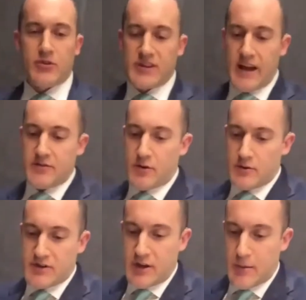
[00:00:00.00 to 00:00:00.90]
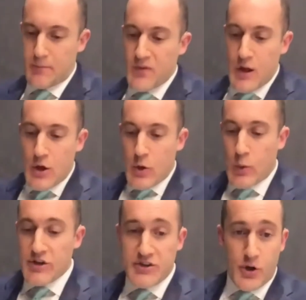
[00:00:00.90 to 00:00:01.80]
Tadros.
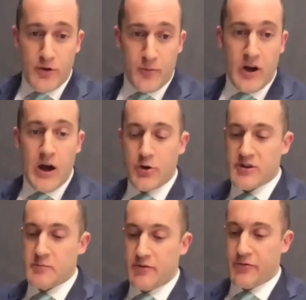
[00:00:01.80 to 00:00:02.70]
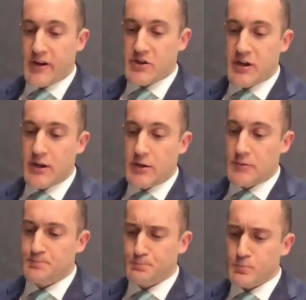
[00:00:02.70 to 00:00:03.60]
We just heard from Congressman French Hill.